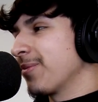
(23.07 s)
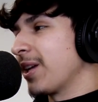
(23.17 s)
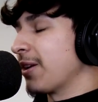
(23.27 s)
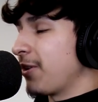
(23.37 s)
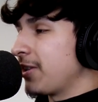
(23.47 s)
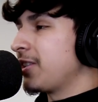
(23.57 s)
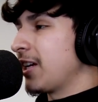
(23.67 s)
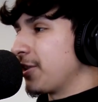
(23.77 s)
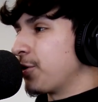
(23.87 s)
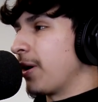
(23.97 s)
Like, if you had to
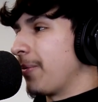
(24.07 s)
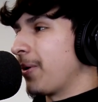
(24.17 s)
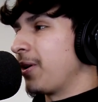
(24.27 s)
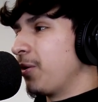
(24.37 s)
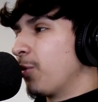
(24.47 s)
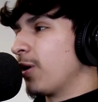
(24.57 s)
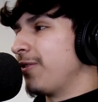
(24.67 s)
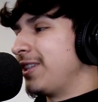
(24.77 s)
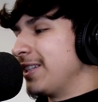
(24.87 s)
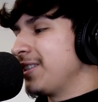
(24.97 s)
take a trip, are you more
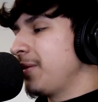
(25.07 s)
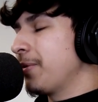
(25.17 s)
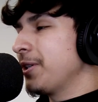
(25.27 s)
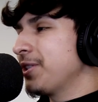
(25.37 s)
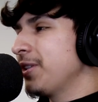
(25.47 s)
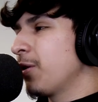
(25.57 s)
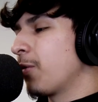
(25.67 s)
of a Disney person,